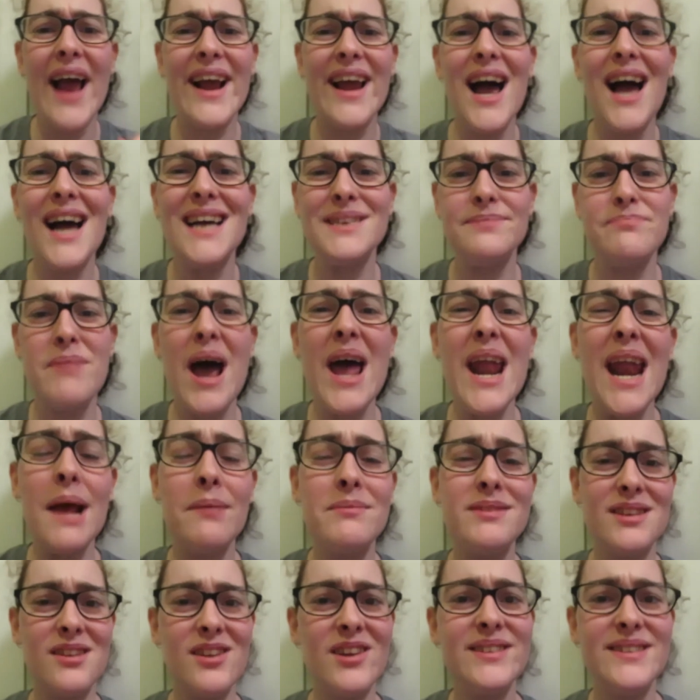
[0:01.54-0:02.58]
Hi guys, my
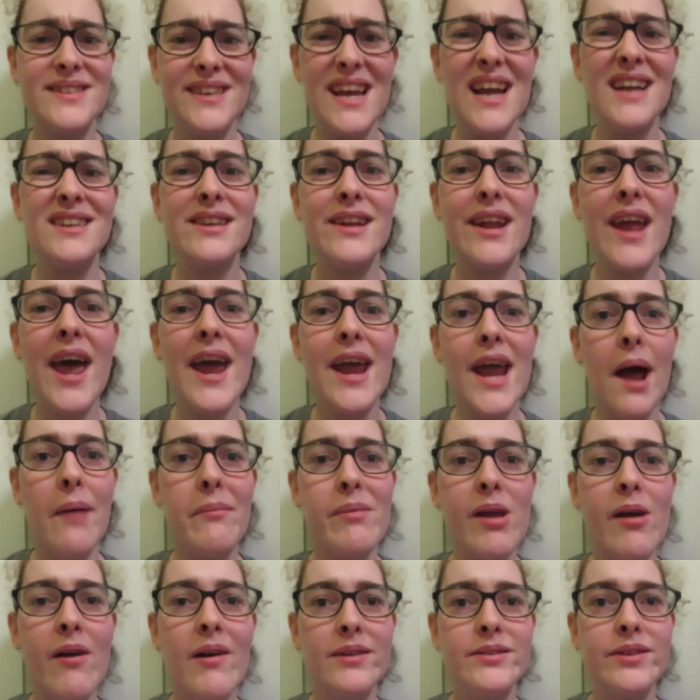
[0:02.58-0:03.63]
name is Lucy and today
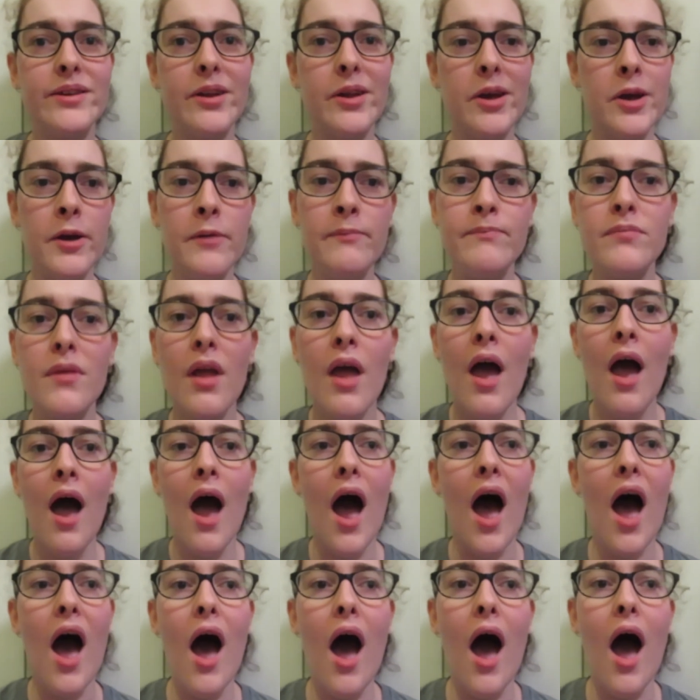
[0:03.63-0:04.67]
I'm going to do
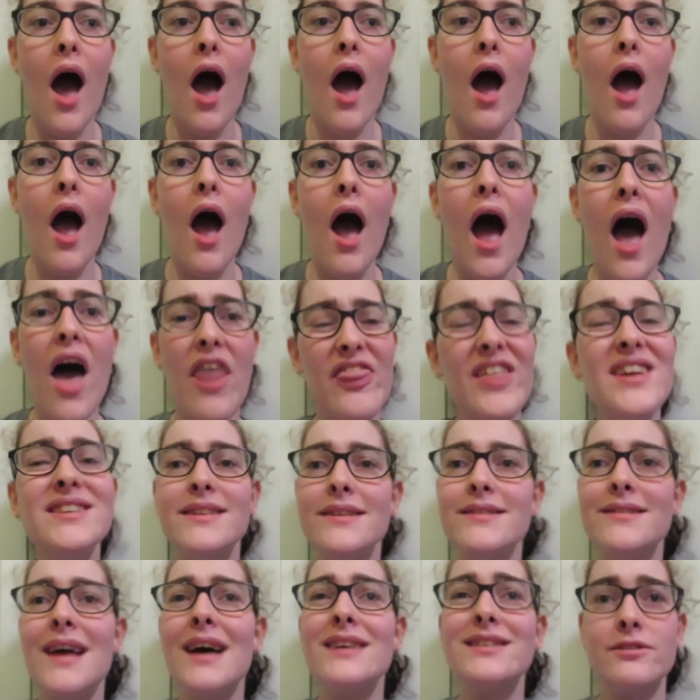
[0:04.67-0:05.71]
a This
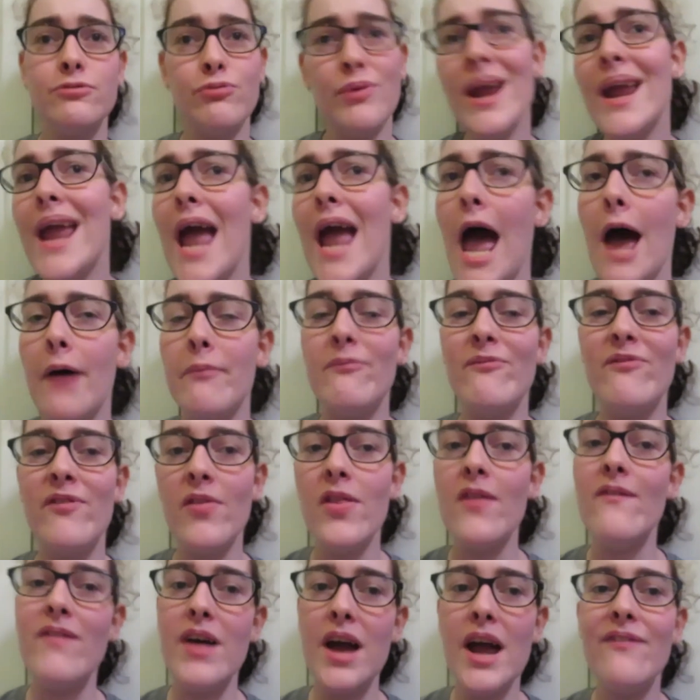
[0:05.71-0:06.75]
Is Us recap from
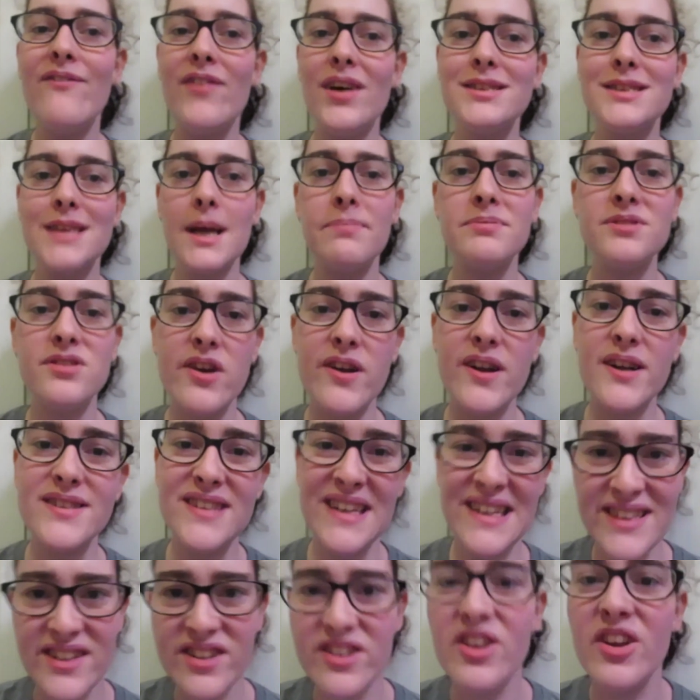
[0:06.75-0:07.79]
the very first episode of
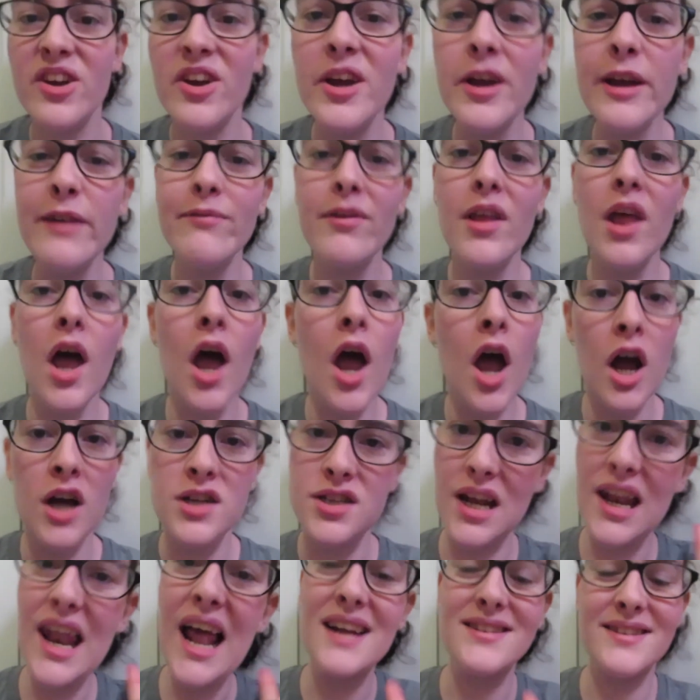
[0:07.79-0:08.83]
season 2.
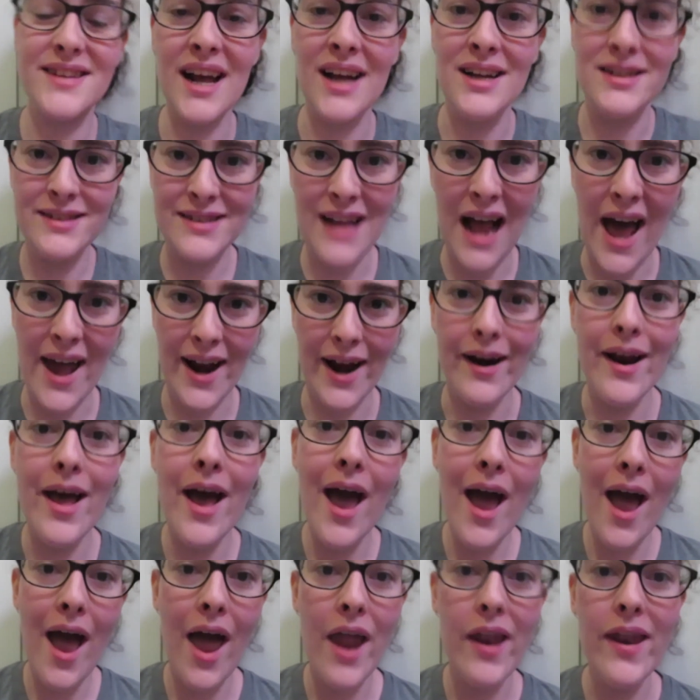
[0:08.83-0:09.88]
So let's get started.
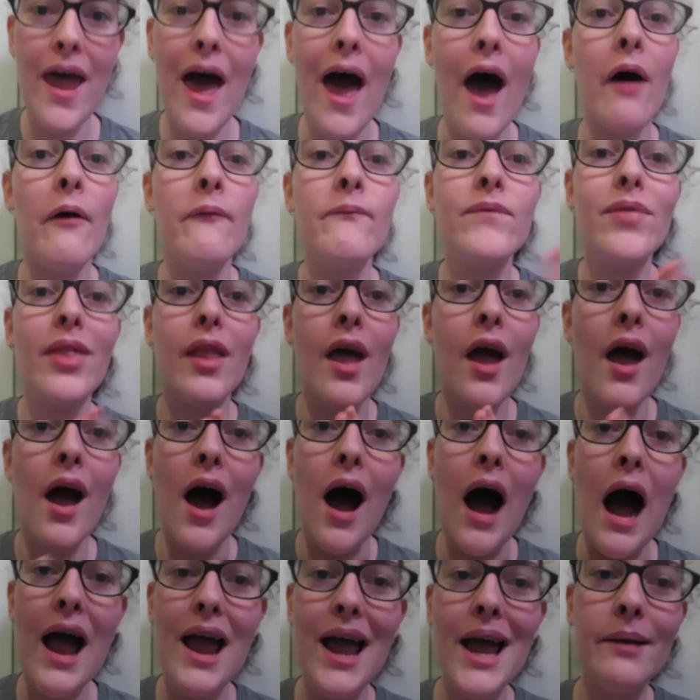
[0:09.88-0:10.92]
Now,
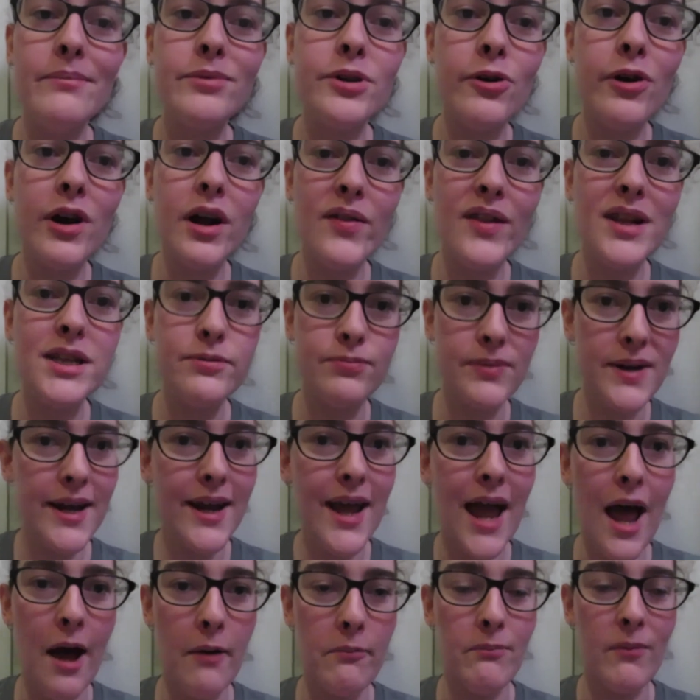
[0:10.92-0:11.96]
I am doing this
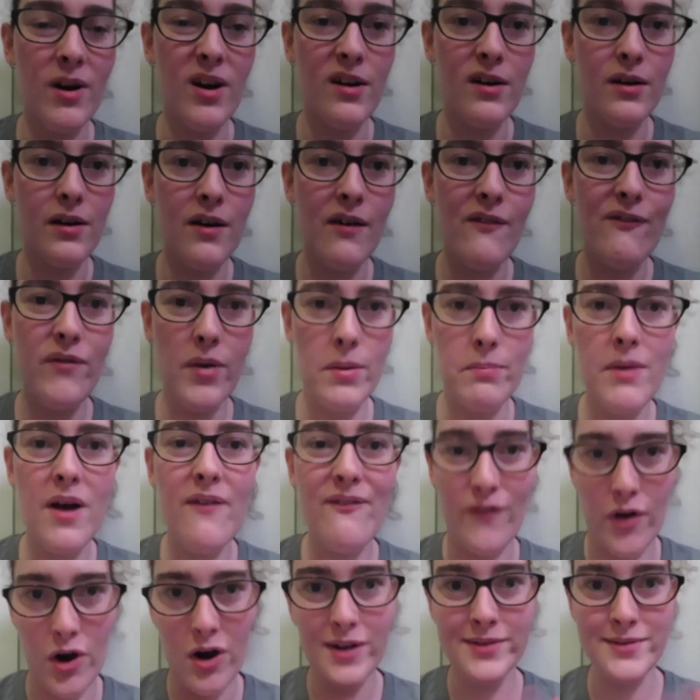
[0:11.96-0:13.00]
recap from my
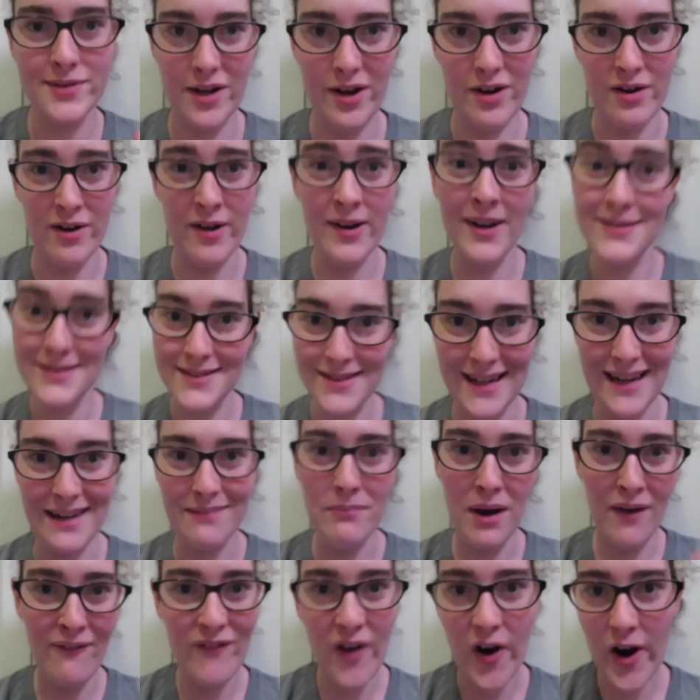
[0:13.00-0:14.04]
phone, so you're going to see
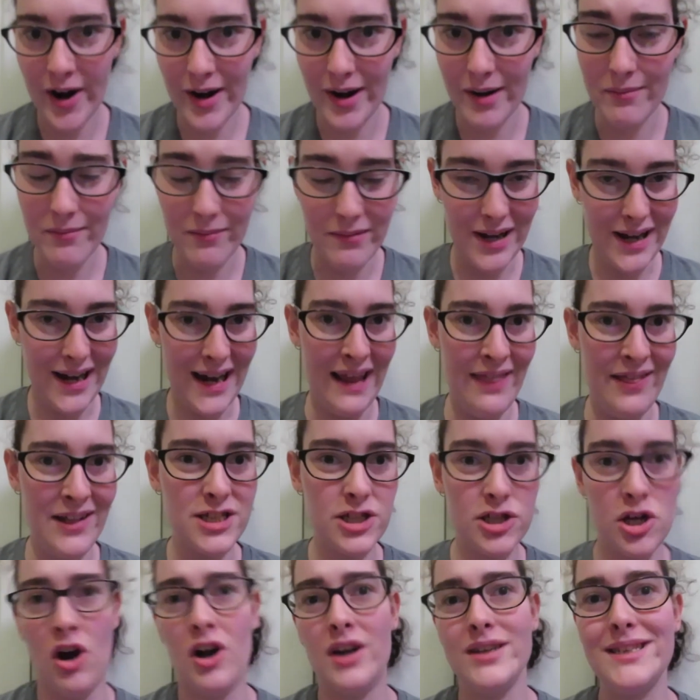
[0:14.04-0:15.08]
my phone in the
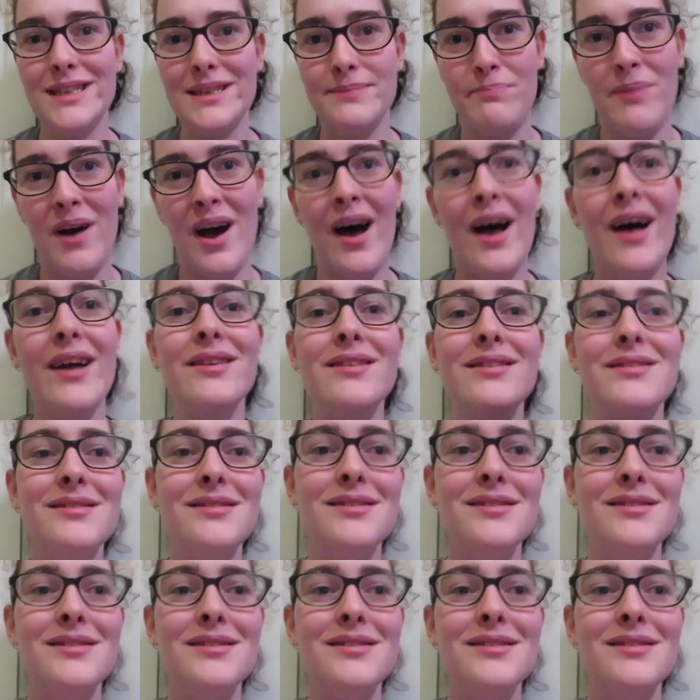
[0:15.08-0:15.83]
shots, but